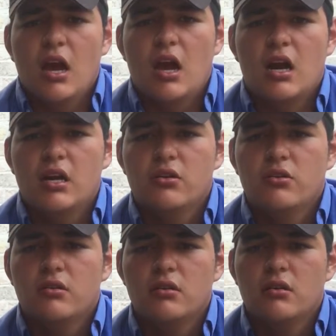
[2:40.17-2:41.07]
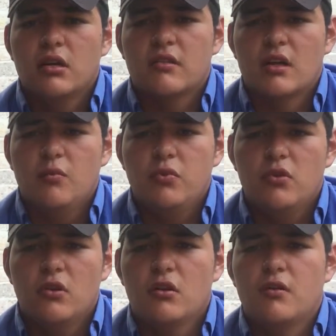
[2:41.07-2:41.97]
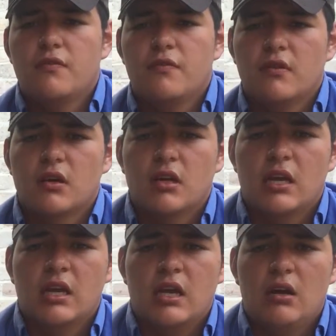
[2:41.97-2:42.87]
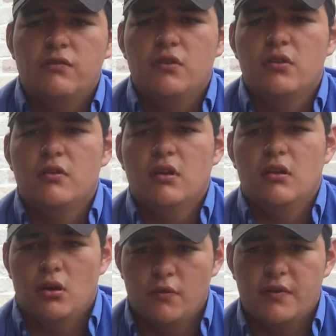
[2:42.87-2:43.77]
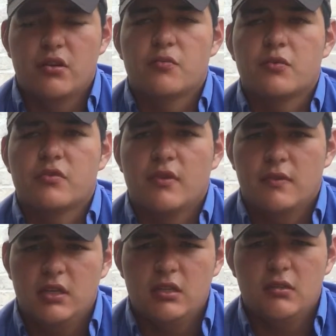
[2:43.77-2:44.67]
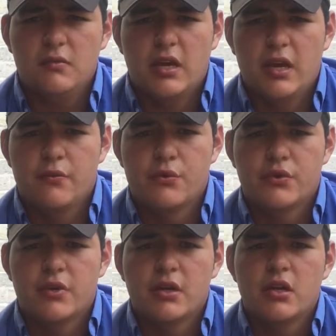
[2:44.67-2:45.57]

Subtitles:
Are another example of a cause of irresponsibility behavior.